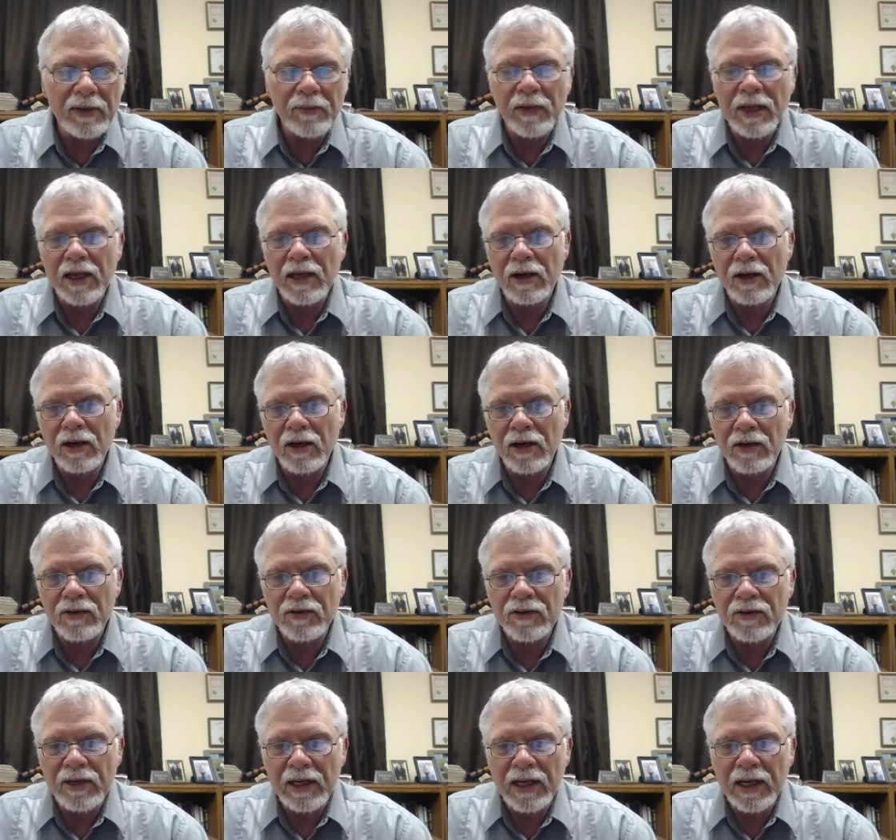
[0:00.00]
we can all
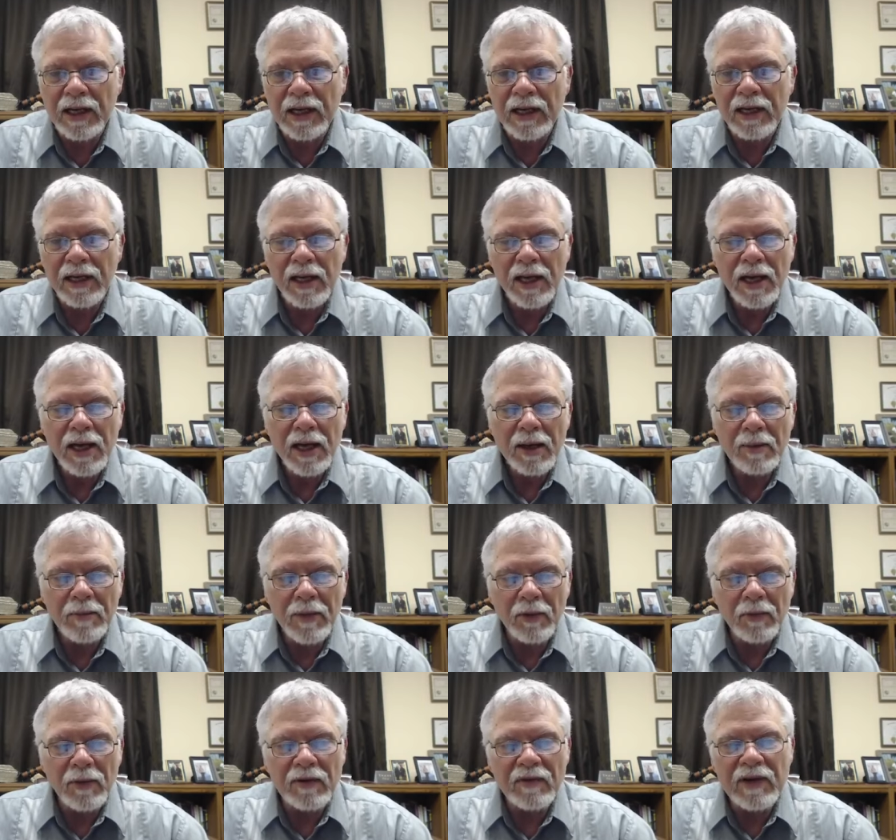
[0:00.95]
stay,
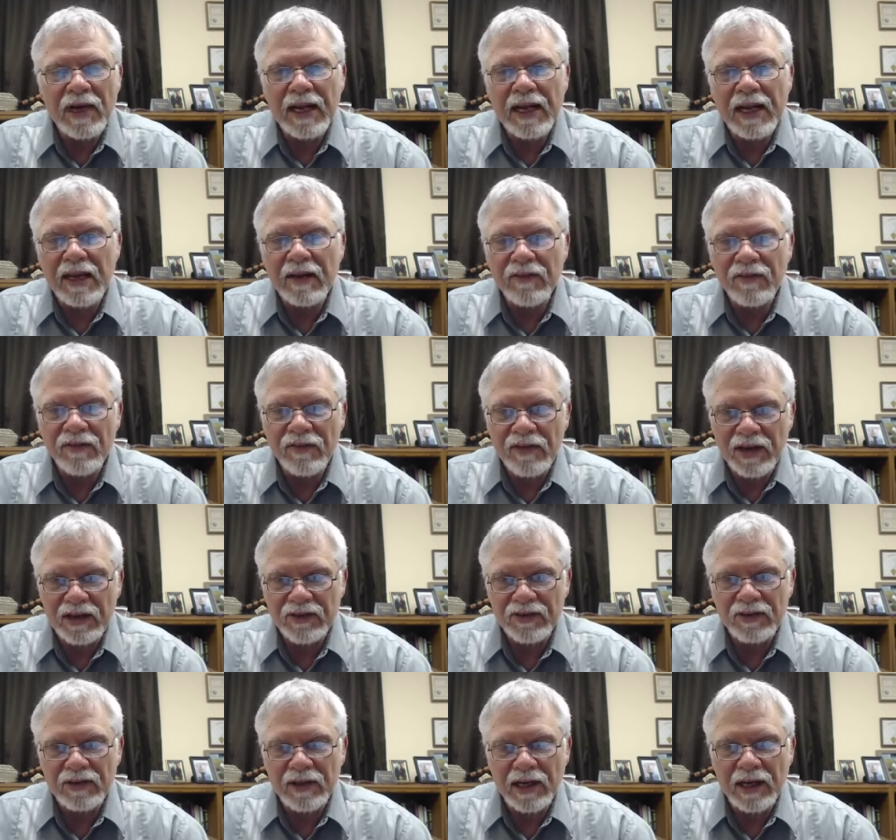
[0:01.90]
but we've got to get
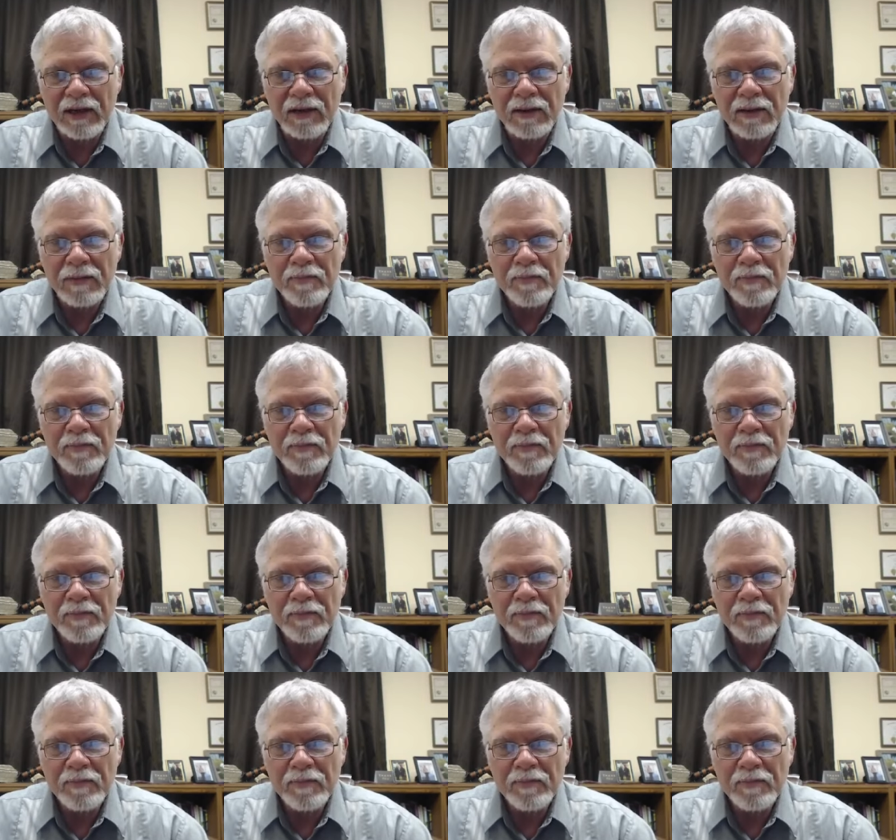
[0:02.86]
fixed there.